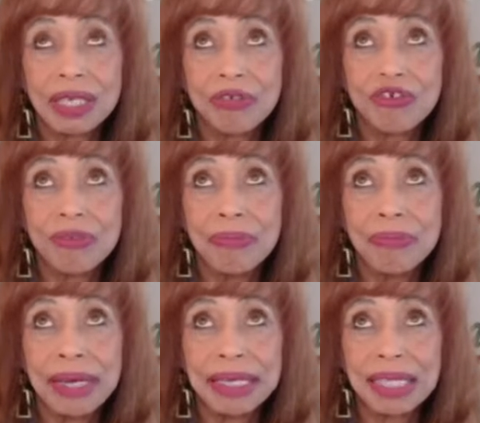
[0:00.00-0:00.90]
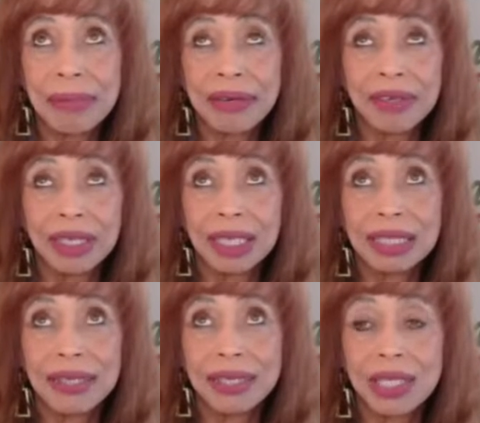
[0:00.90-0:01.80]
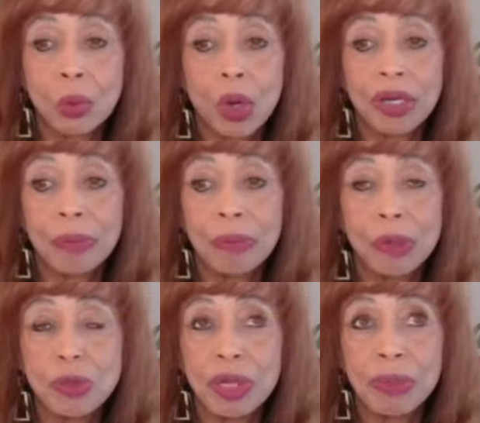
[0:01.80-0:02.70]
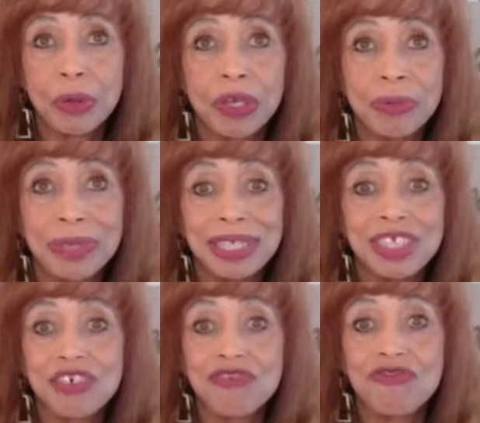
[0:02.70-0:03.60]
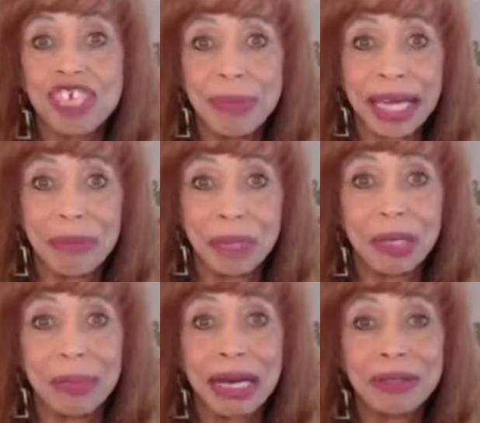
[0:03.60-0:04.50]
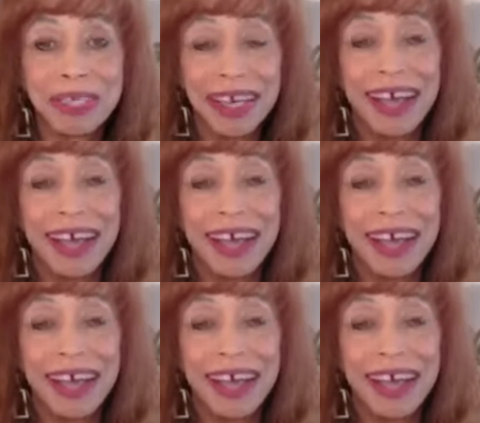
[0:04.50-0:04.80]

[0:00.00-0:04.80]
a tremendous amount of illness, and this is the one that most people are going to be screaming at me about.